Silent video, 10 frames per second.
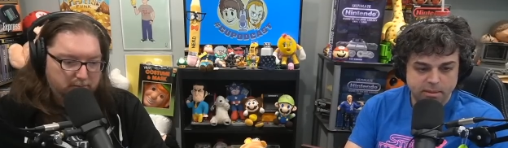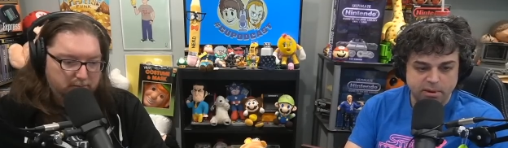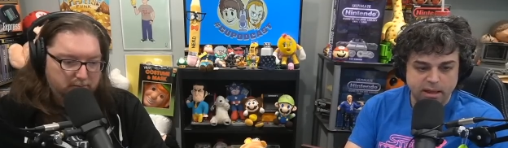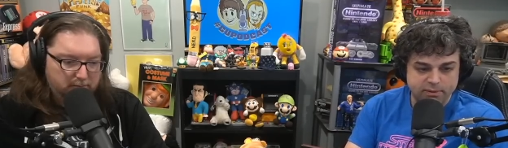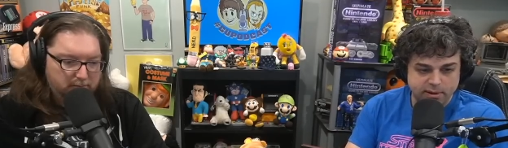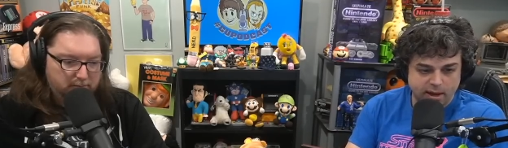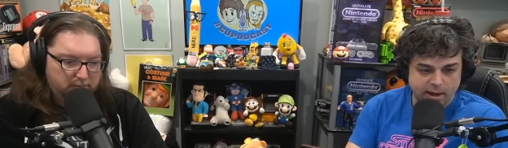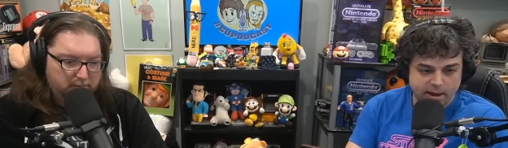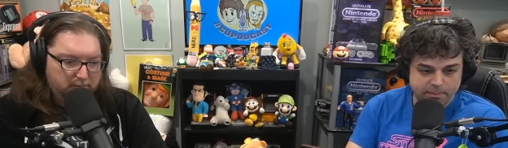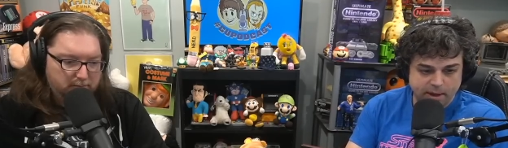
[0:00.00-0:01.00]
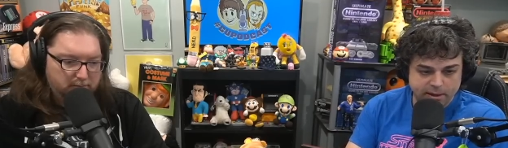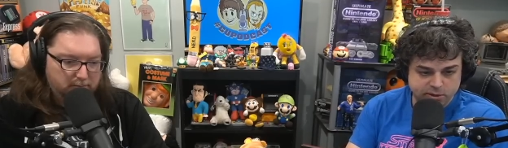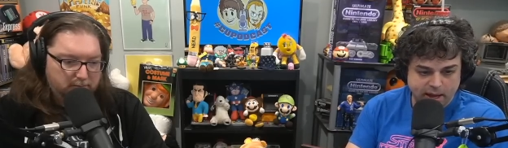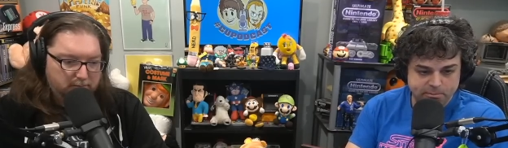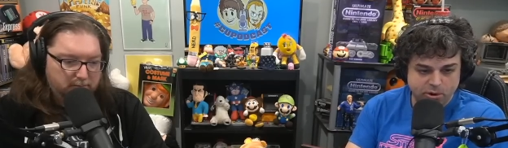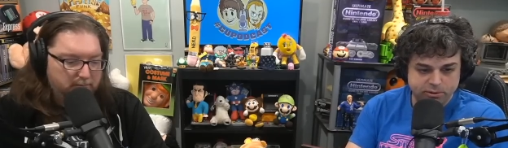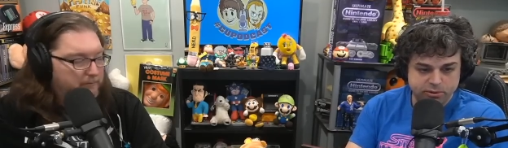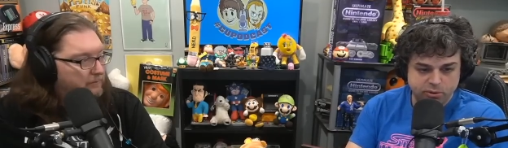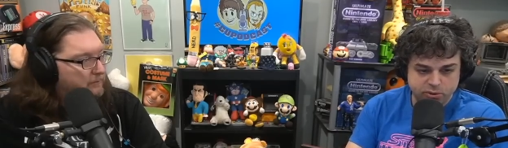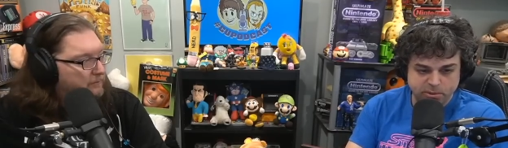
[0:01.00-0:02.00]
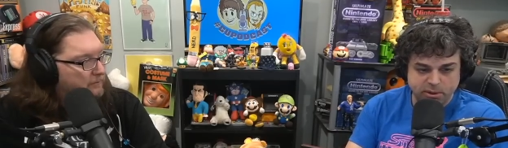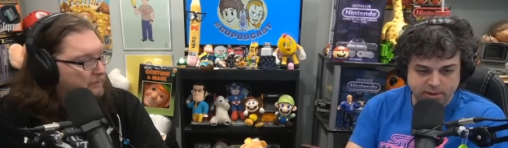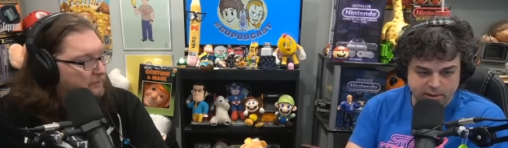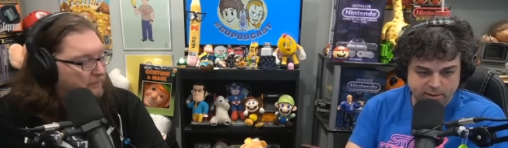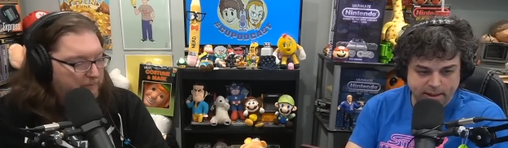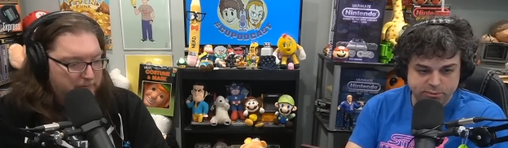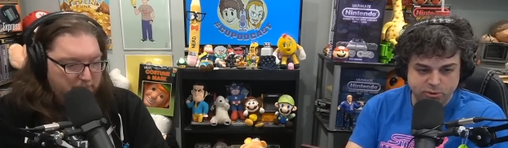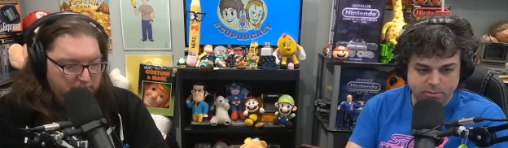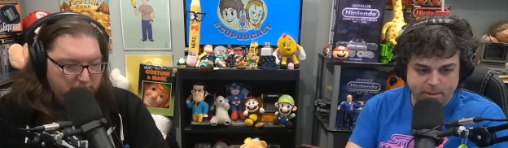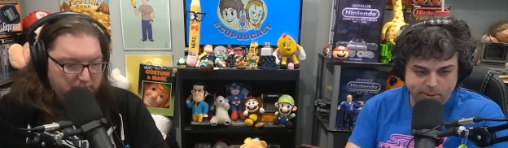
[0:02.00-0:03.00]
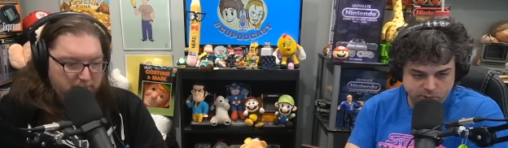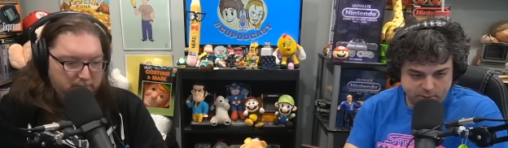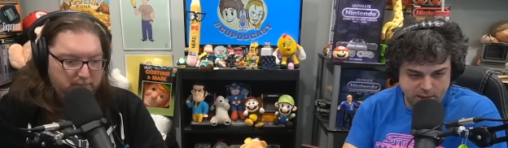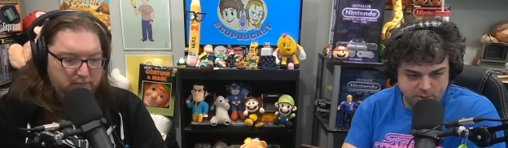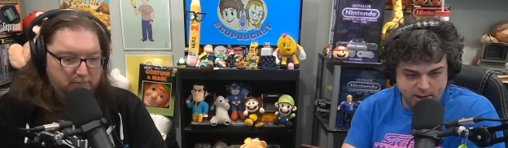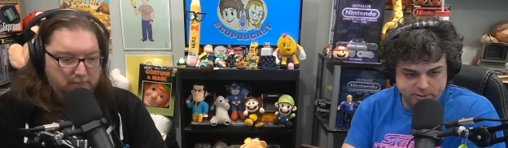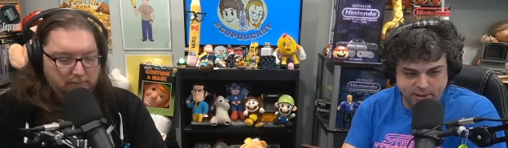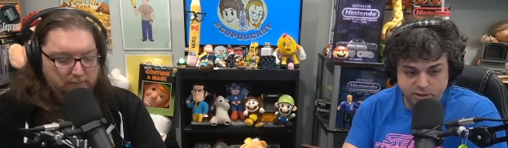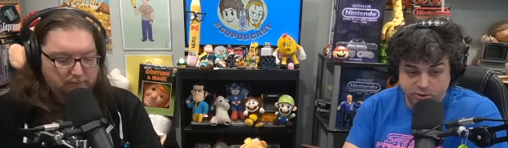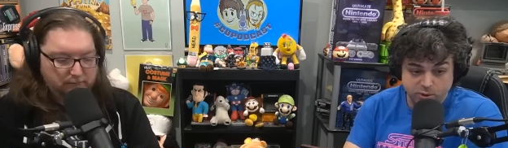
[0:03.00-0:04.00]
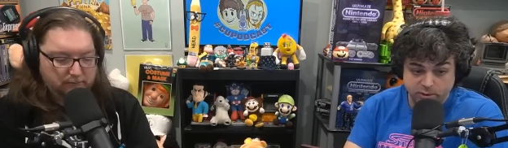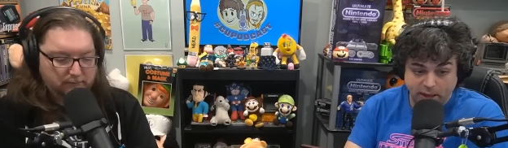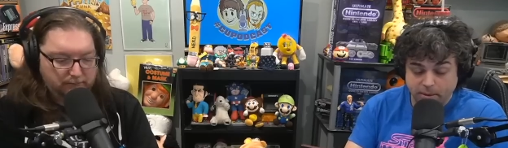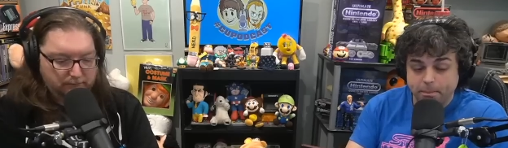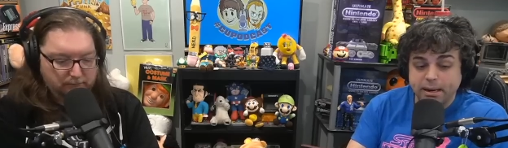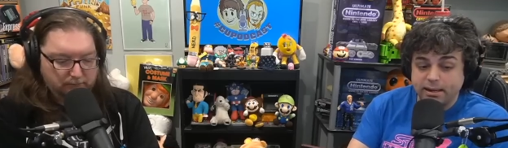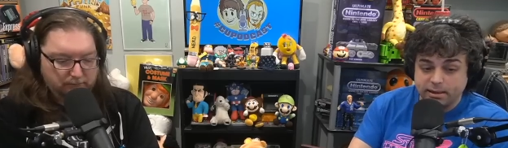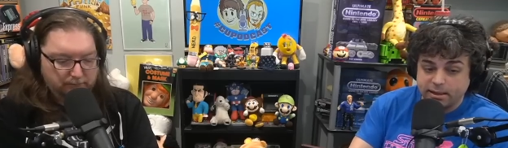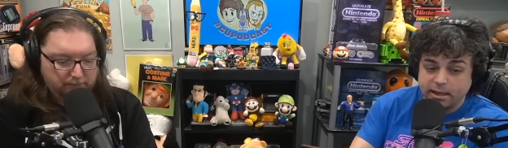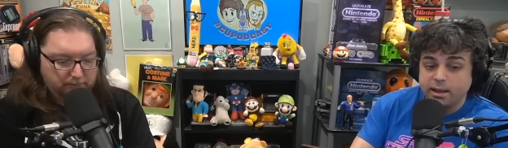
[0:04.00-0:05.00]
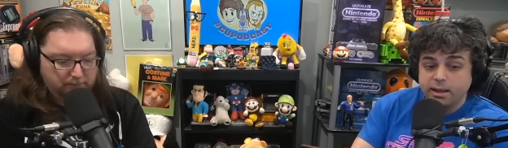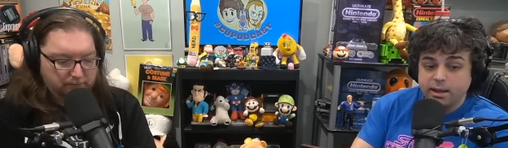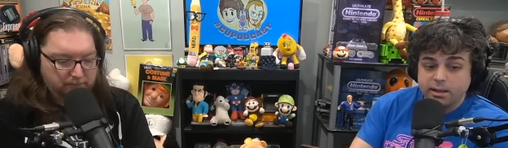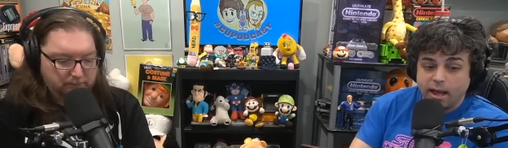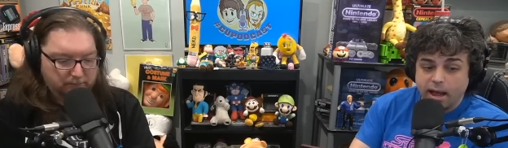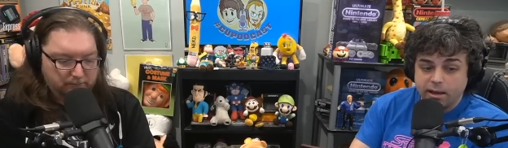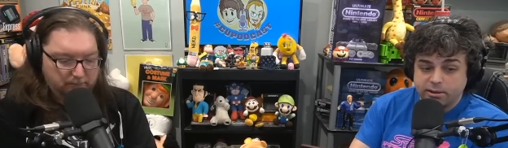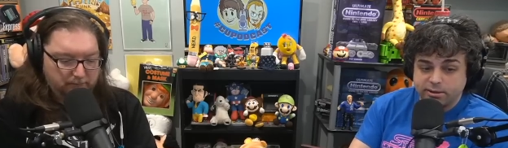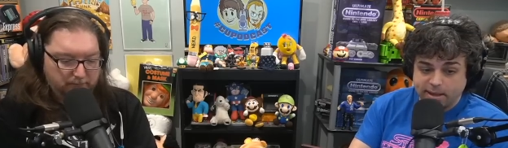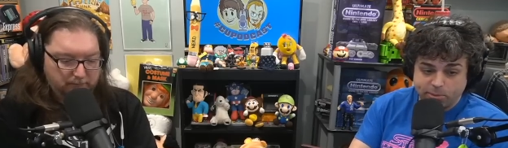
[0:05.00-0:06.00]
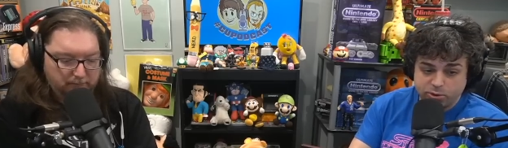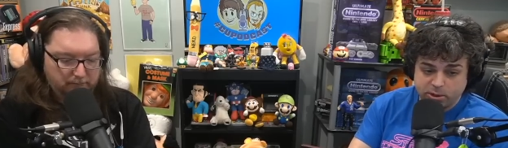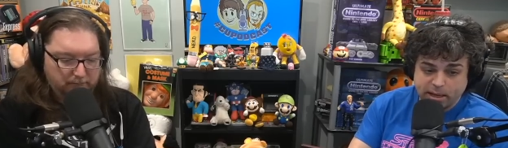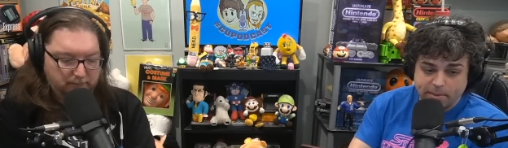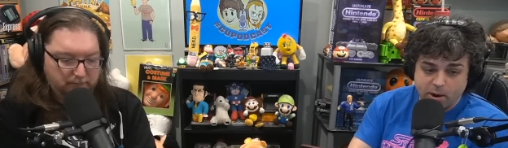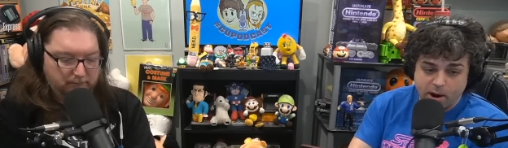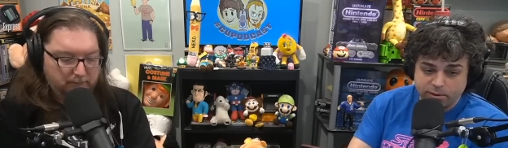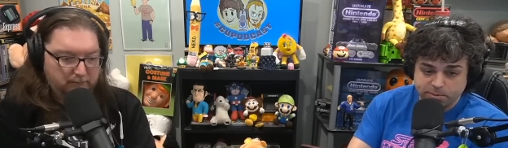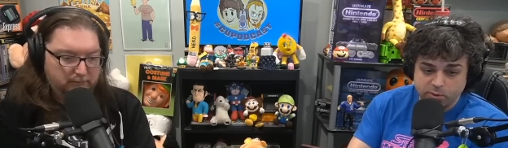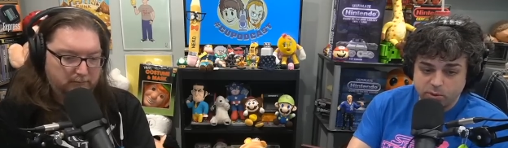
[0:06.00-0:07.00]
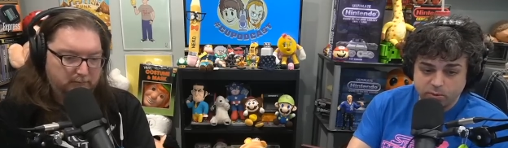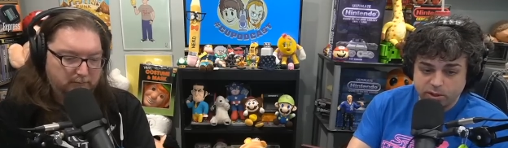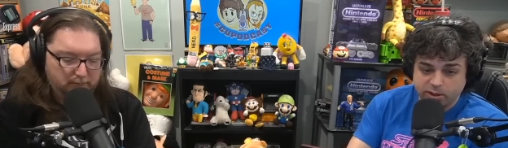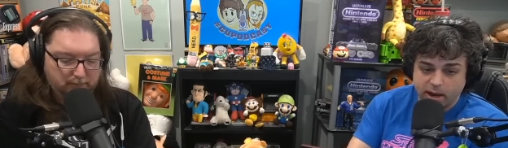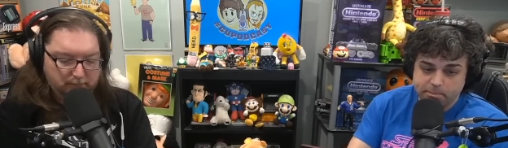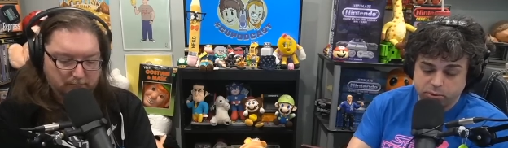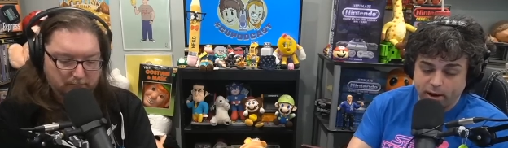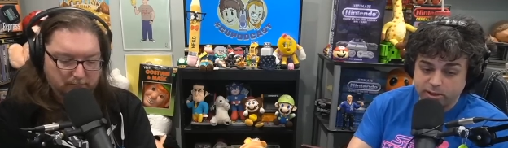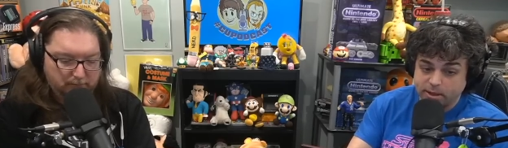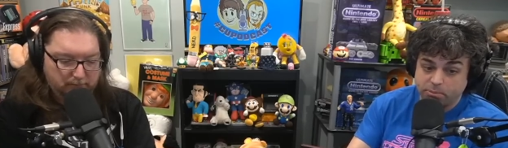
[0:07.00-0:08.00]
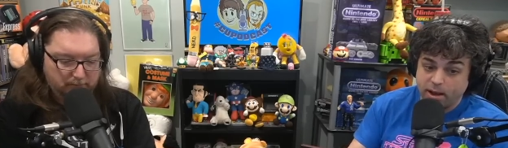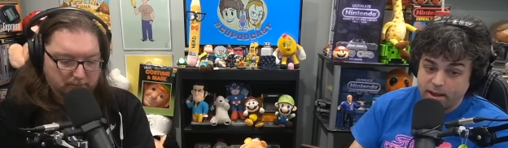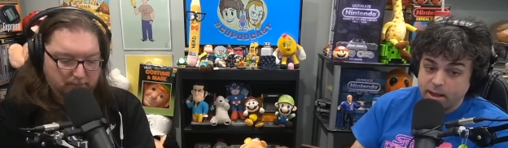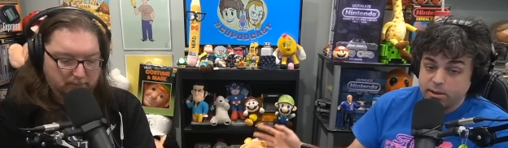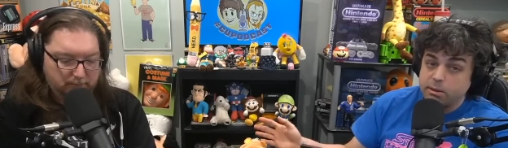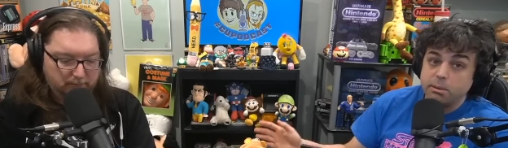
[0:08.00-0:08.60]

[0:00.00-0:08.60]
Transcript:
Speaker 1: But even um, I, I brought two Super Nintendo games, Super Mario 2 and Equinox. They sold like immediately uh, to the same person who got my Harvest Moon, which I priced probably